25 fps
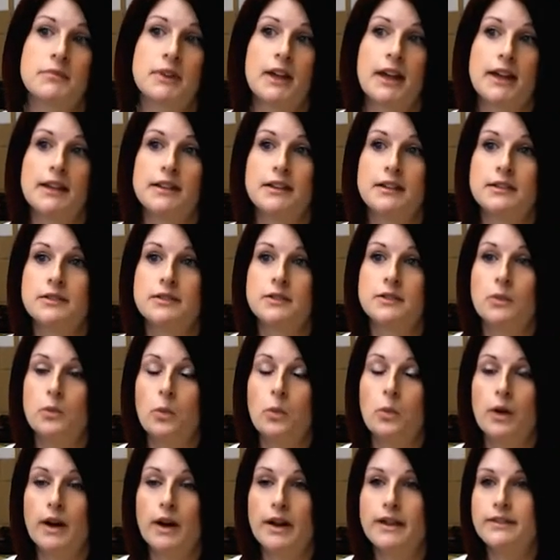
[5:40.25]
and
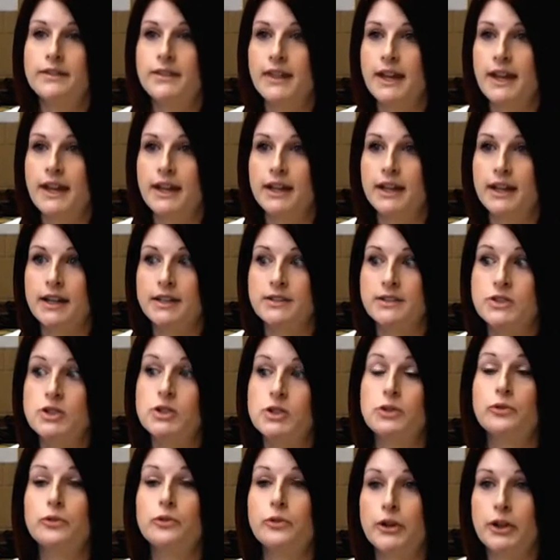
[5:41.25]
what they can
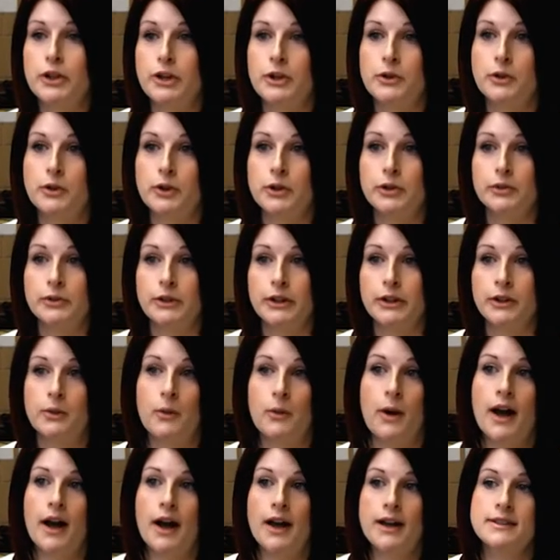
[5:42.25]
do for you career
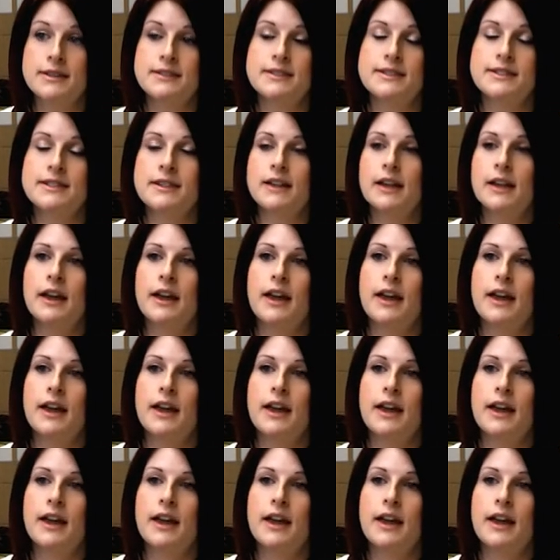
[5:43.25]
wise,